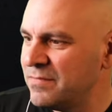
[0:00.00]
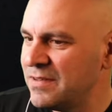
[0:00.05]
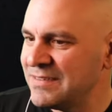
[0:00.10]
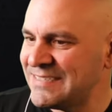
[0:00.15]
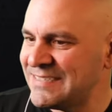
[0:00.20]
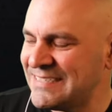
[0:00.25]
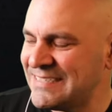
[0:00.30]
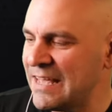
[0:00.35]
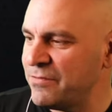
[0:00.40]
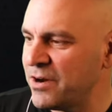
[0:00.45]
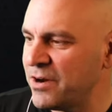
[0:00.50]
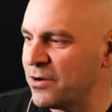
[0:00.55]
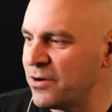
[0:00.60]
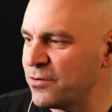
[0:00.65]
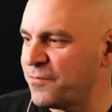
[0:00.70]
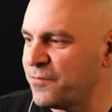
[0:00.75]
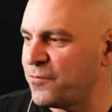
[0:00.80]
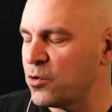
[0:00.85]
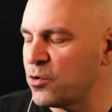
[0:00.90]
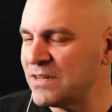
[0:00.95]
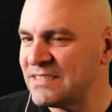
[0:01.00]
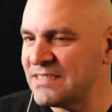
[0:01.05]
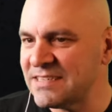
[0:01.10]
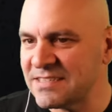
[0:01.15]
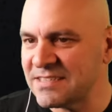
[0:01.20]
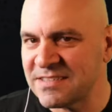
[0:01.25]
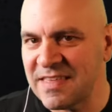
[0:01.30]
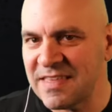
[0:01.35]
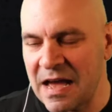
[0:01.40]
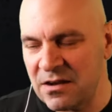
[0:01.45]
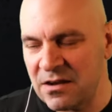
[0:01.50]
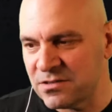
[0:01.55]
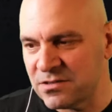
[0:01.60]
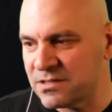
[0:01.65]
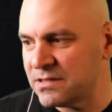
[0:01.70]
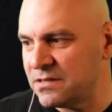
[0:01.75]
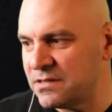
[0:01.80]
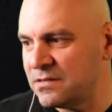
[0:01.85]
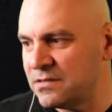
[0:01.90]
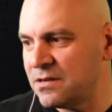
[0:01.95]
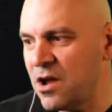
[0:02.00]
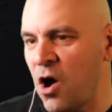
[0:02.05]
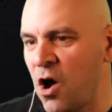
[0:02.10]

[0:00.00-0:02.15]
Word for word: 746,000